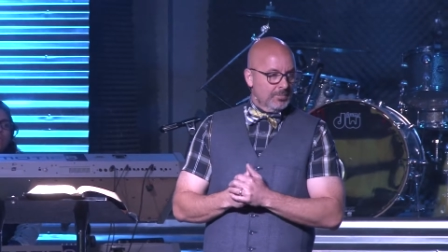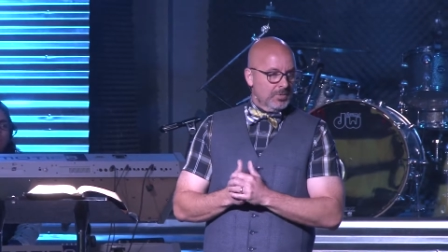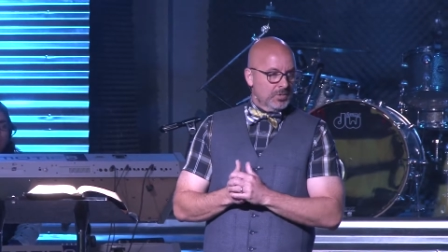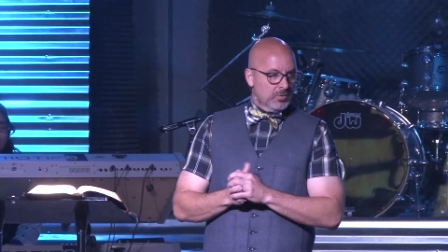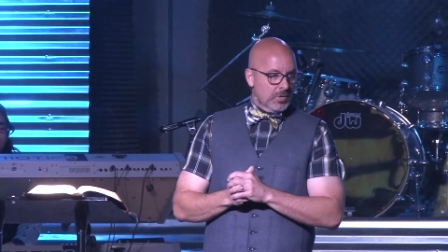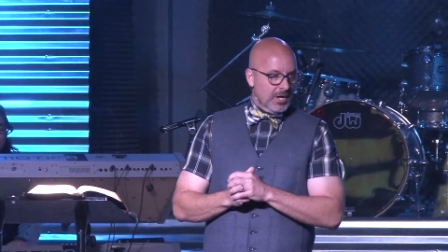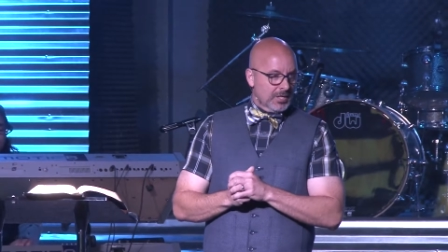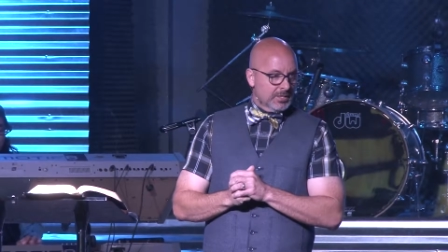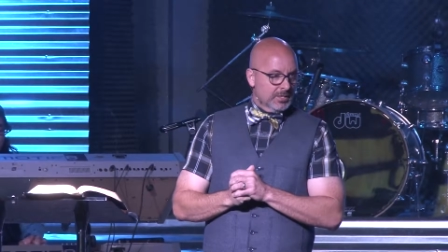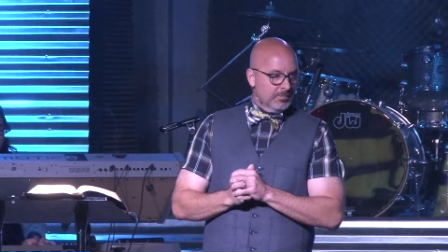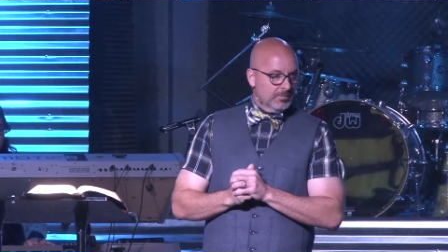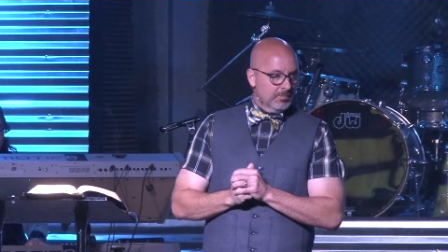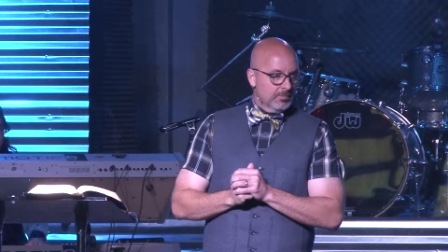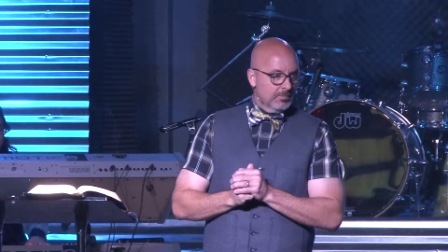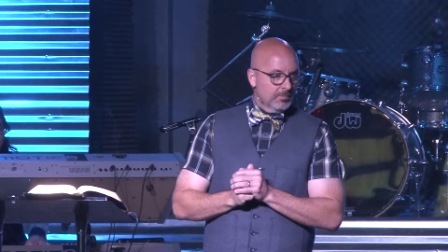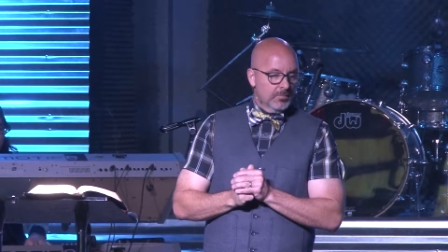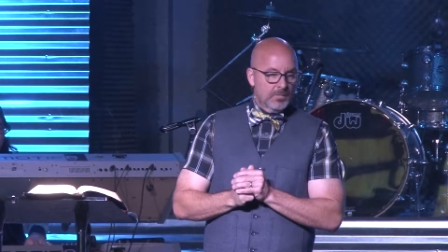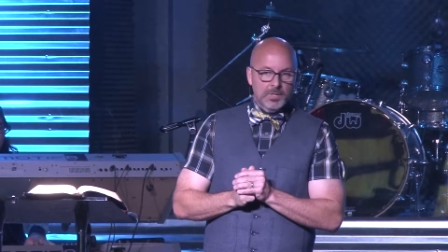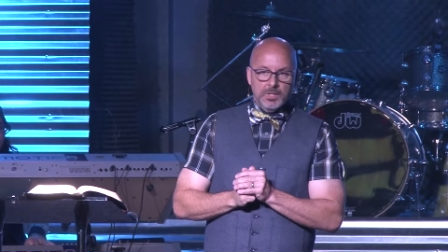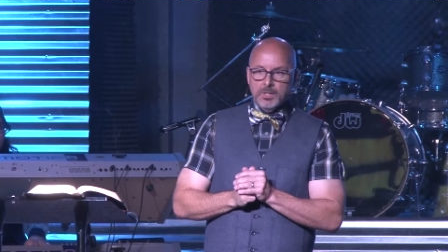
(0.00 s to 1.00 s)
them and direct them.
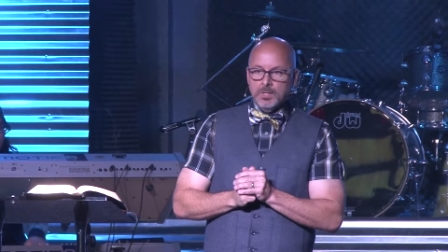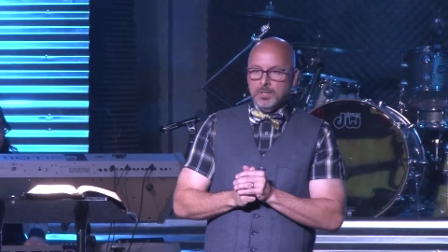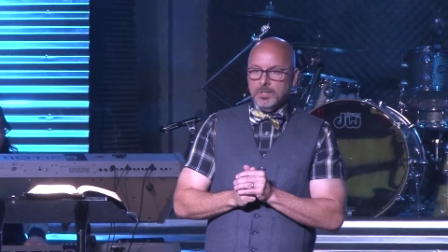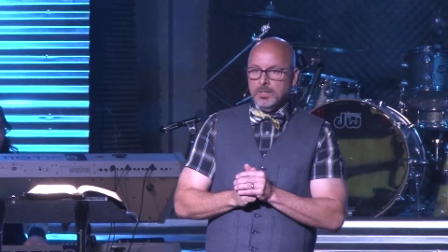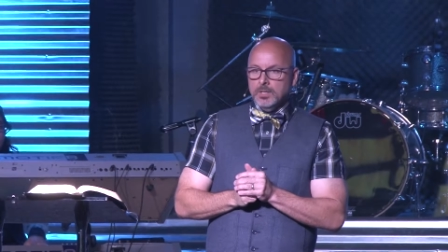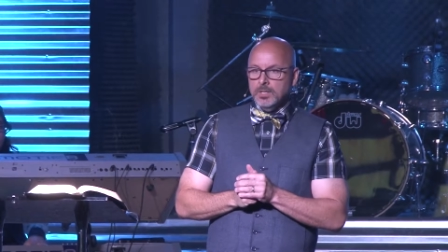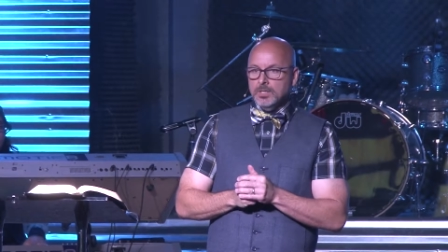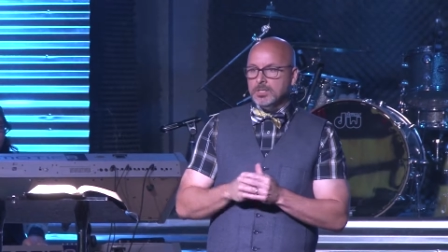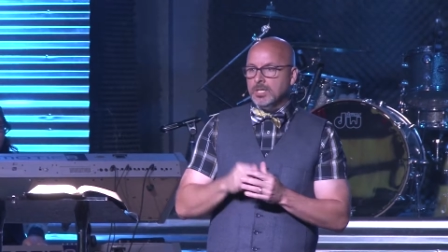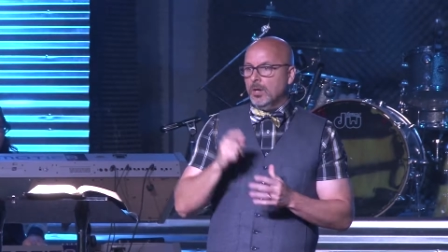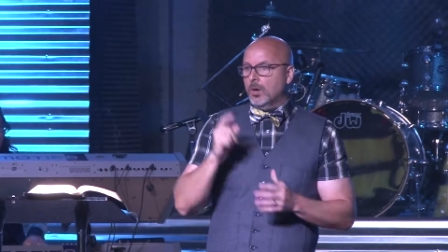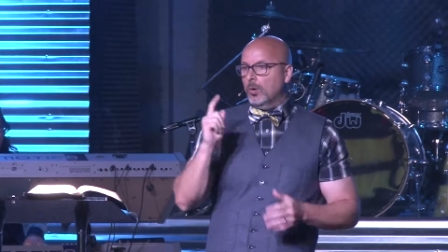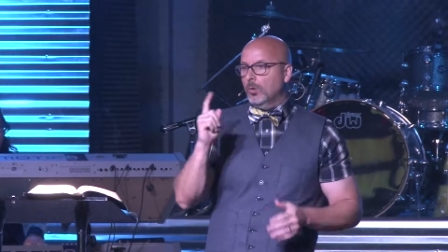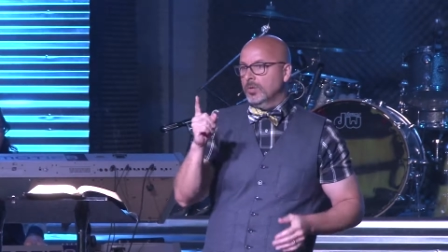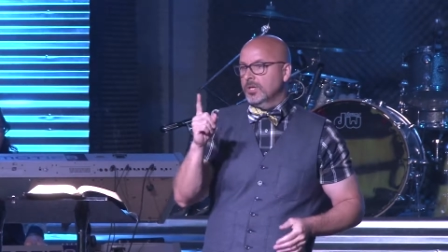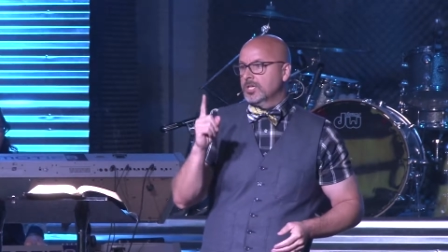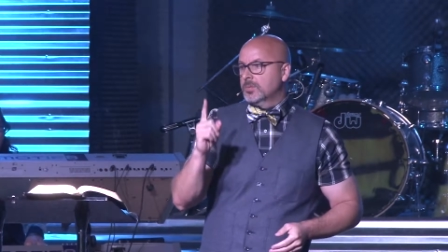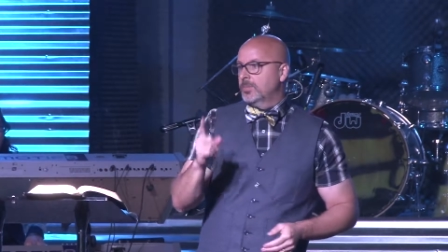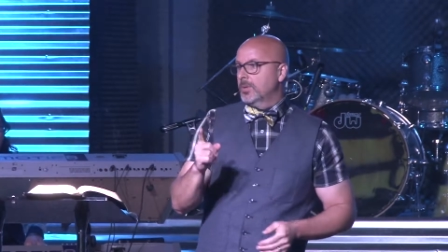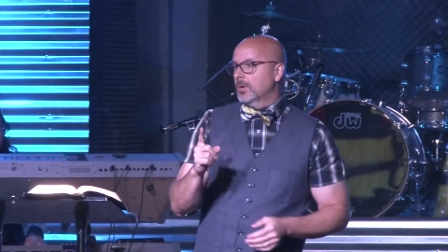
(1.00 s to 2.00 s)
See,
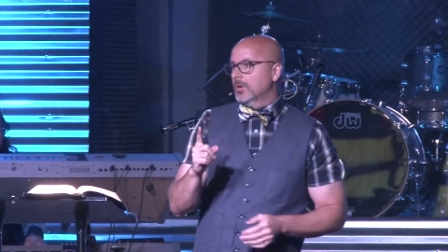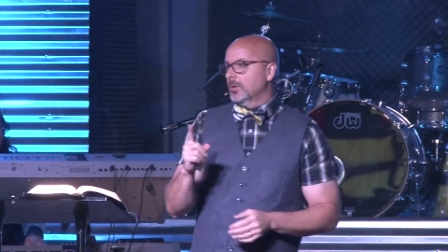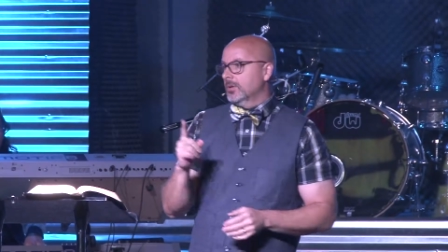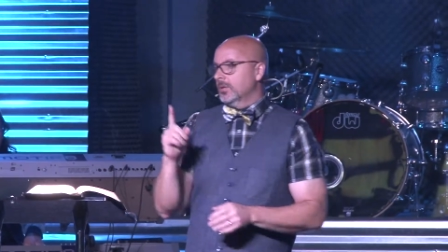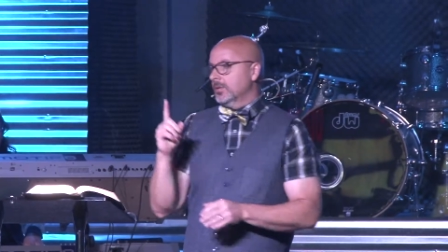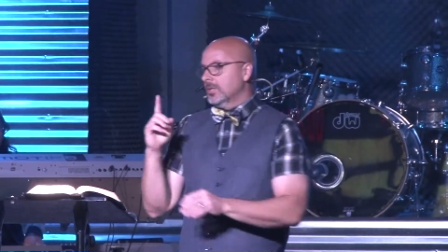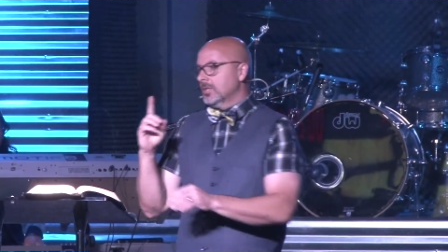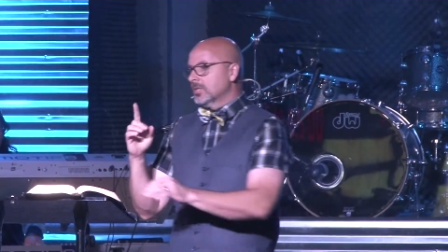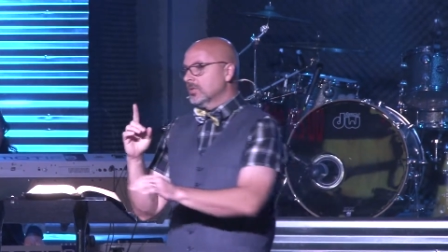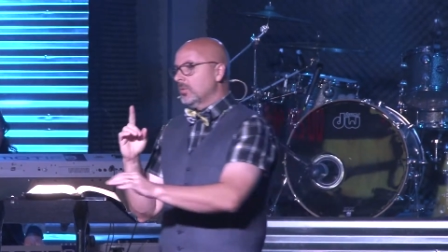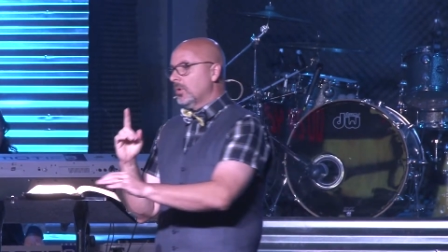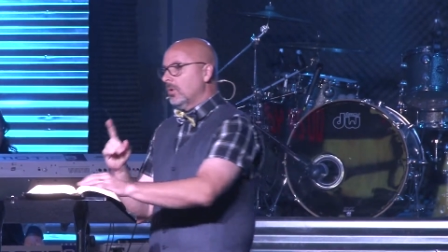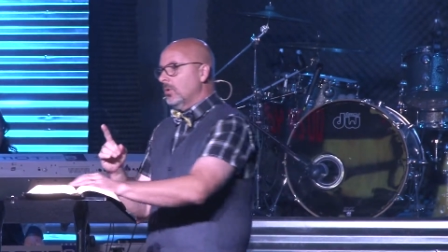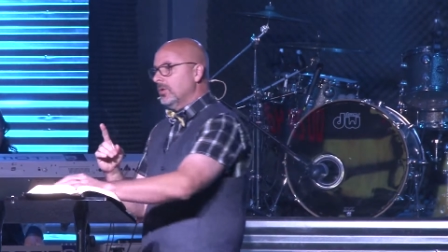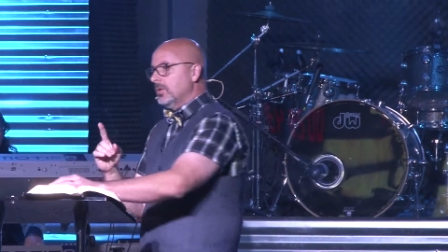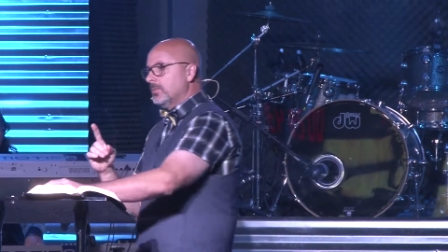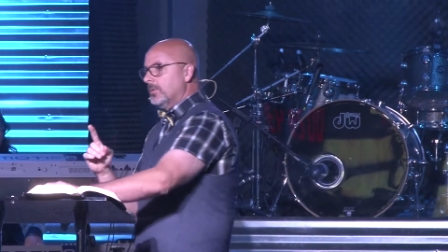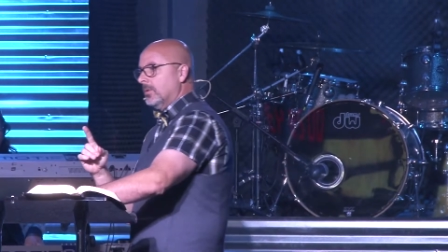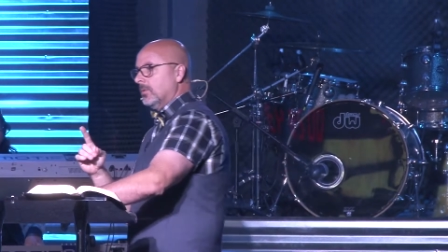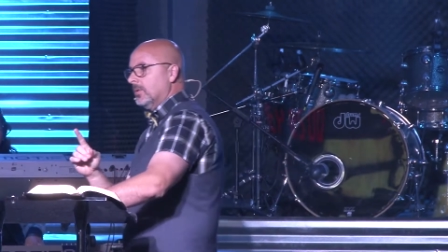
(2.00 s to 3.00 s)
Holy Spirit, this is what
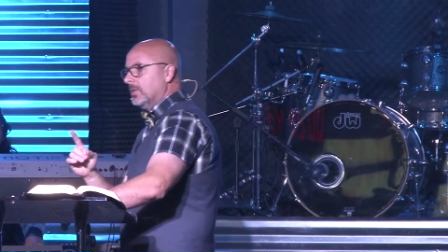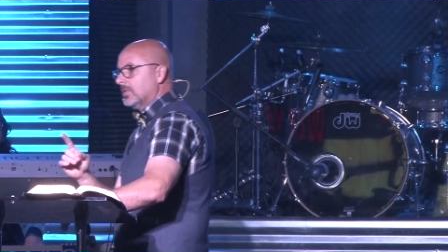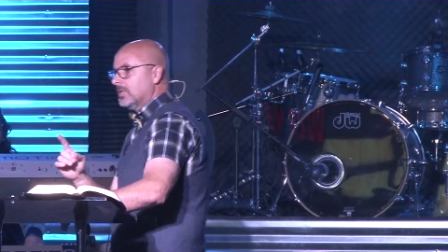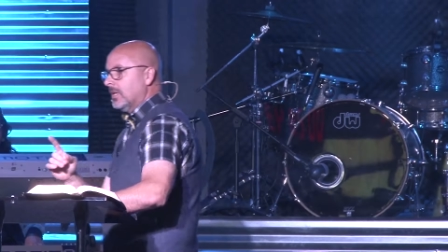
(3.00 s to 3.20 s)
Holy Spirit would have